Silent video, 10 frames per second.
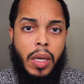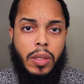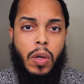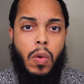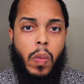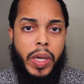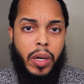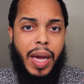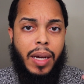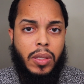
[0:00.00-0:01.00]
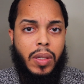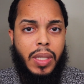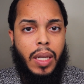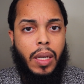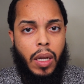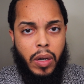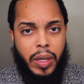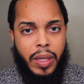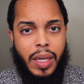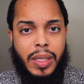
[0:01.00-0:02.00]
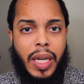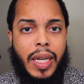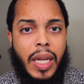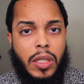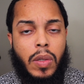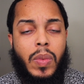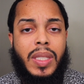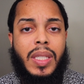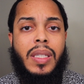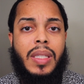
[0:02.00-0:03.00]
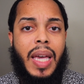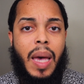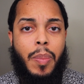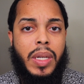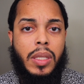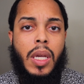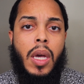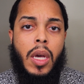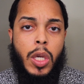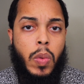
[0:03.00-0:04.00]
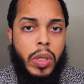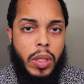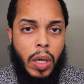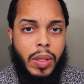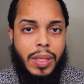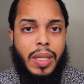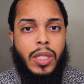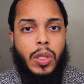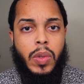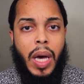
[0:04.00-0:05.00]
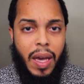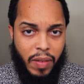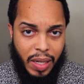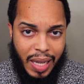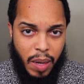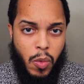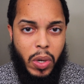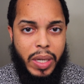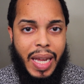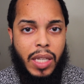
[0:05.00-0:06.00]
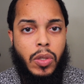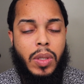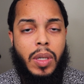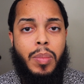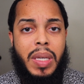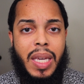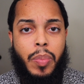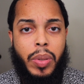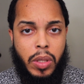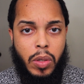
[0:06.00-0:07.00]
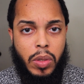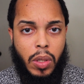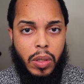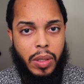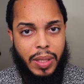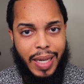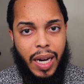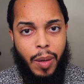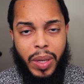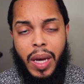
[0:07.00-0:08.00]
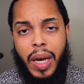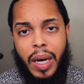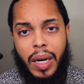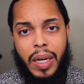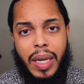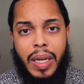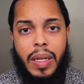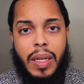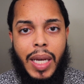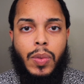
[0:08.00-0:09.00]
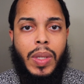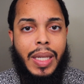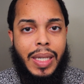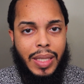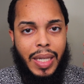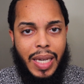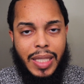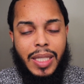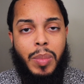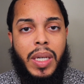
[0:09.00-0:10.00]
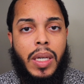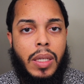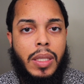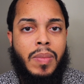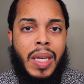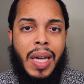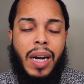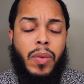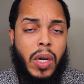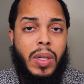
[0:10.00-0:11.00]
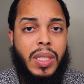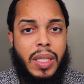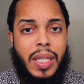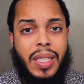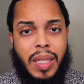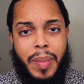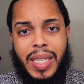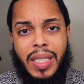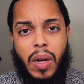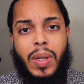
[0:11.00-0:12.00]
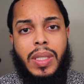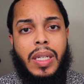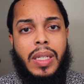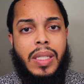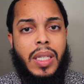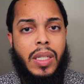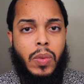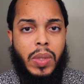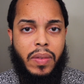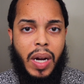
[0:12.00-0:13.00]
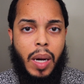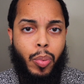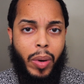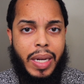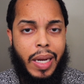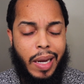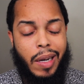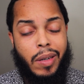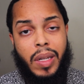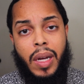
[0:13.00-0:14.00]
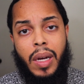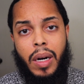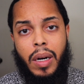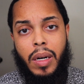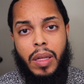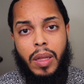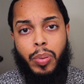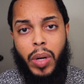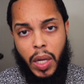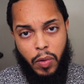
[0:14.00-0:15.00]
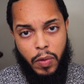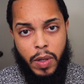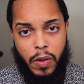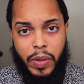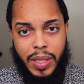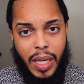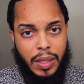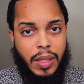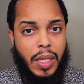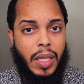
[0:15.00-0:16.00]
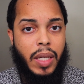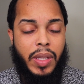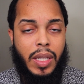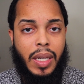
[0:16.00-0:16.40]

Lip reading: So when your hair starts getting longer and things of that nature, what tends to happen is you would notice that you will have a lot more dandruff being produced on your scalp, and that's what leads to the itching. Because I don't want to go into the details, I'm actually going to the details whenever I break down the product reveal for Texas tea and everything